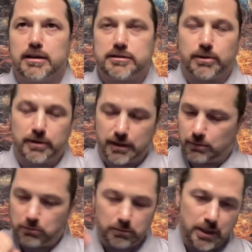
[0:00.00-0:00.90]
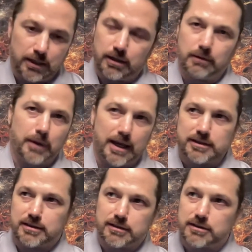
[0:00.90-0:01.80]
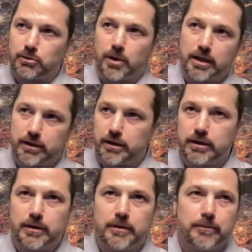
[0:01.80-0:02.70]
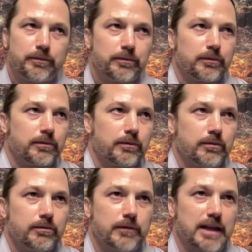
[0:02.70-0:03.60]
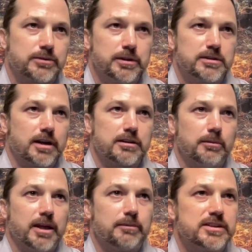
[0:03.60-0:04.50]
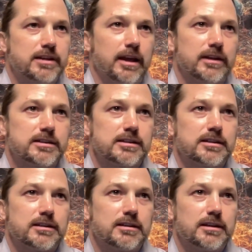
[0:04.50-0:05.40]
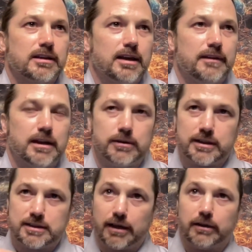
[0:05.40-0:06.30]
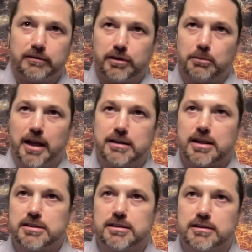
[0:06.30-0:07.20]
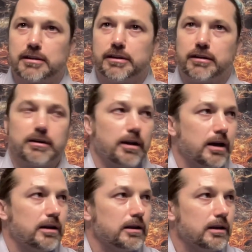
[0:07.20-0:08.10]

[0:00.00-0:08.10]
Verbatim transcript: So the minute your mind starts to wander, that's when you start to make mistakes. And then you can tell if your meditation's clear or not.